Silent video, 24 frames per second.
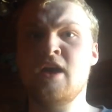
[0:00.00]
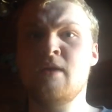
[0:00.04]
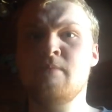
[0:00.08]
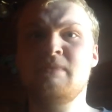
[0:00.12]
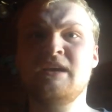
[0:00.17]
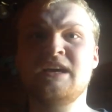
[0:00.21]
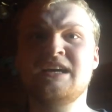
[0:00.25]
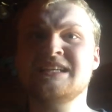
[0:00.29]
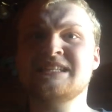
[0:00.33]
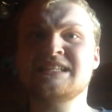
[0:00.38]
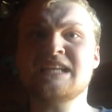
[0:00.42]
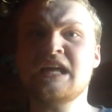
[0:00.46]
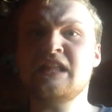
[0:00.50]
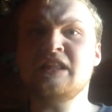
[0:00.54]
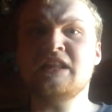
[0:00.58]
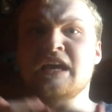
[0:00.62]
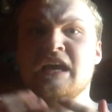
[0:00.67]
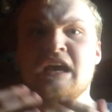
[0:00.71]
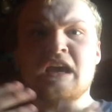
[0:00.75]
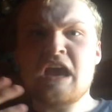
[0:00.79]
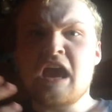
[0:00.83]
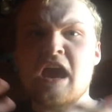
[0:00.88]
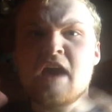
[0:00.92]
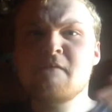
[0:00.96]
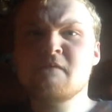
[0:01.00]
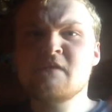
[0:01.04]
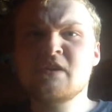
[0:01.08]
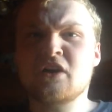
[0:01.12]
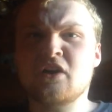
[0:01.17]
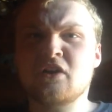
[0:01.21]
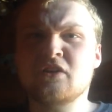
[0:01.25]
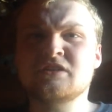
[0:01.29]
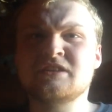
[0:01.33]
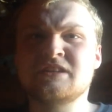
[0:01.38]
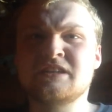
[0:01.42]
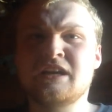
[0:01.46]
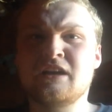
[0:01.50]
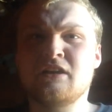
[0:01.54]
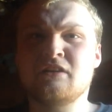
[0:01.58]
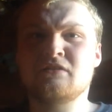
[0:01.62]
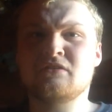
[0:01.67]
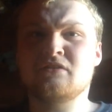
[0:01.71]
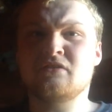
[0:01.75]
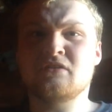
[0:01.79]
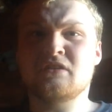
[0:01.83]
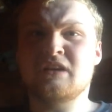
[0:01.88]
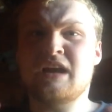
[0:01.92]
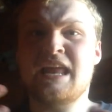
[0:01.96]
Because, like, every cartoon
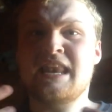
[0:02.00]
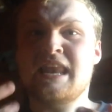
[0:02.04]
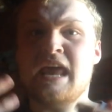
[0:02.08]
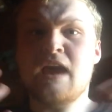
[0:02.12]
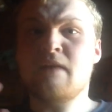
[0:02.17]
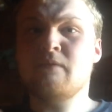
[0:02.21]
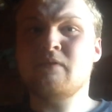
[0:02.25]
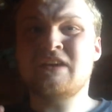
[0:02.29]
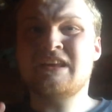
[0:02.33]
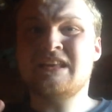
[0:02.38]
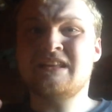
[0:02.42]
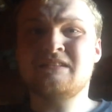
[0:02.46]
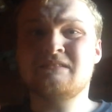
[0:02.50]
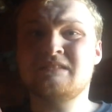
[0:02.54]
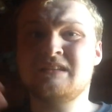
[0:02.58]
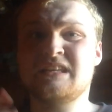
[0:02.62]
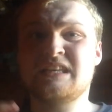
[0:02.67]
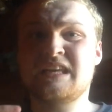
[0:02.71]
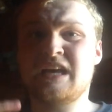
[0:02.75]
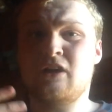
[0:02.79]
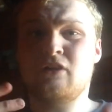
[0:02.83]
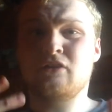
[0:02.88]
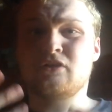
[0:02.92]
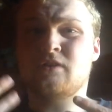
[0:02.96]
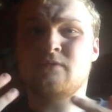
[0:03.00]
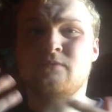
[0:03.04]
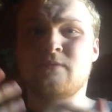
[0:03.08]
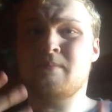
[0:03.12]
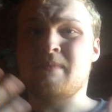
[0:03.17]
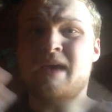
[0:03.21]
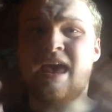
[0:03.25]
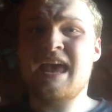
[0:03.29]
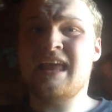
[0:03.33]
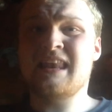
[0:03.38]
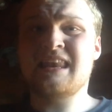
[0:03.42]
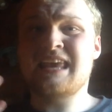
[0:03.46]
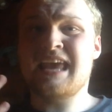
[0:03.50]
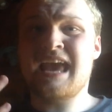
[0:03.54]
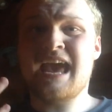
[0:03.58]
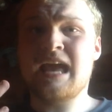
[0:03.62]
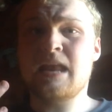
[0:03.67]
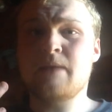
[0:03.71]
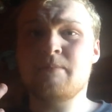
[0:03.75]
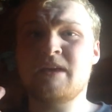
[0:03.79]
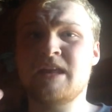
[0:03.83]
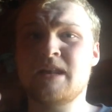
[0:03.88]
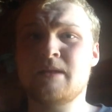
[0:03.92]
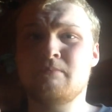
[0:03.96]
character and every character from any
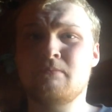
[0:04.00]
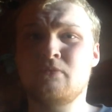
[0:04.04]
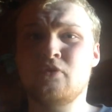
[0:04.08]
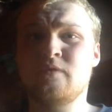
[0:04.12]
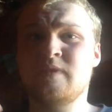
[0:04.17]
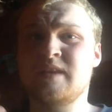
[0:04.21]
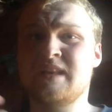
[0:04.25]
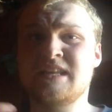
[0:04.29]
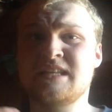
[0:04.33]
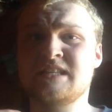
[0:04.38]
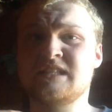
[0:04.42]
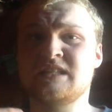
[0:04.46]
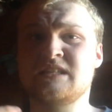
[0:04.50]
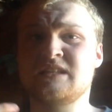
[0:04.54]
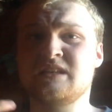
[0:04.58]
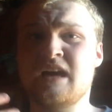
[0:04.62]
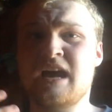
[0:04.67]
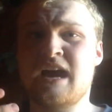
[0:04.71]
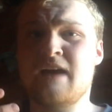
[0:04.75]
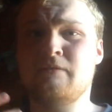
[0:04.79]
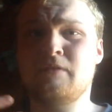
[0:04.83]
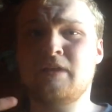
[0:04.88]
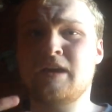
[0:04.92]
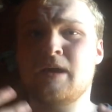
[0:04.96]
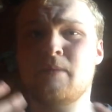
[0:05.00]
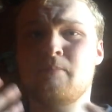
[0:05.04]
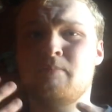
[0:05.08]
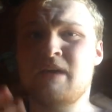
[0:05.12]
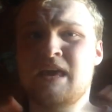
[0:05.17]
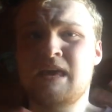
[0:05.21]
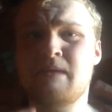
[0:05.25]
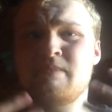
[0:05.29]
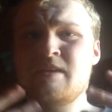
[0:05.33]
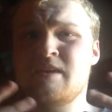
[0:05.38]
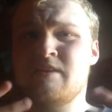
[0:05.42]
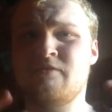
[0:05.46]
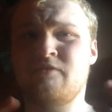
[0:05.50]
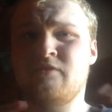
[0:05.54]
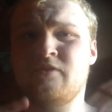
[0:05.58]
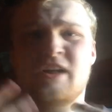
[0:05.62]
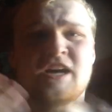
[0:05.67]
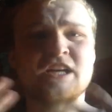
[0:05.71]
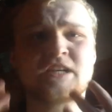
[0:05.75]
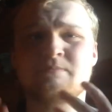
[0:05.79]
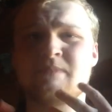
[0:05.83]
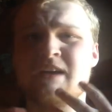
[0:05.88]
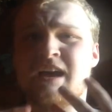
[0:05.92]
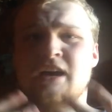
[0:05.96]
animated movie needs to have, like, a baby
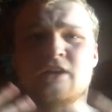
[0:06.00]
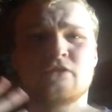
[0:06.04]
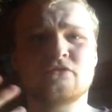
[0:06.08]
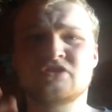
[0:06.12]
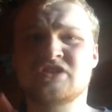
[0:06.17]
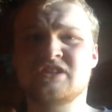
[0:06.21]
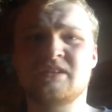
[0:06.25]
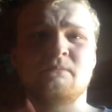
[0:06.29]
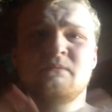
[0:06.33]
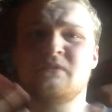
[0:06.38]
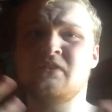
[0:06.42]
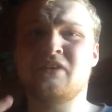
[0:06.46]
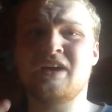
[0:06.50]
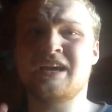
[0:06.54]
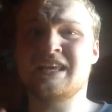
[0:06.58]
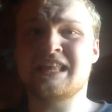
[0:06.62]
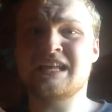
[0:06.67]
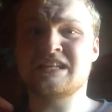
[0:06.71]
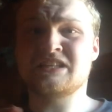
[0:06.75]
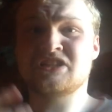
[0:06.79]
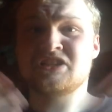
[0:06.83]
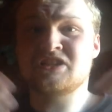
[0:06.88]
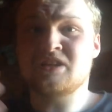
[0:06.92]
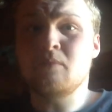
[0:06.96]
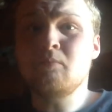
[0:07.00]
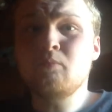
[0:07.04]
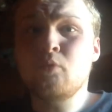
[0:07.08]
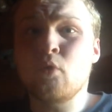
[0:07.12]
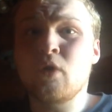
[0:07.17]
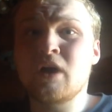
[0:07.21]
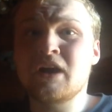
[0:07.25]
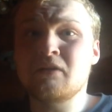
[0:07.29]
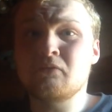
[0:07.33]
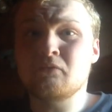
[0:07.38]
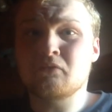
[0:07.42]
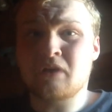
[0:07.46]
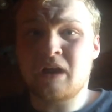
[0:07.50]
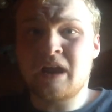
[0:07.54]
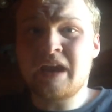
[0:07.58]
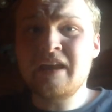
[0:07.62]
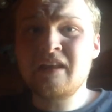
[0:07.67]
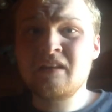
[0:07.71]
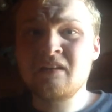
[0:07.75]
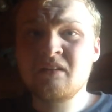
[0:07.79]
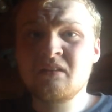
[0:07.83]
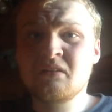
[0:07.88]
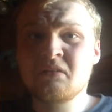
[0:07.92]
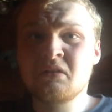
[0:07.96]
flashback or something like that at some point,
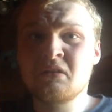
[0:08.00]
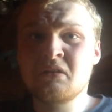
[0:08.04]
right?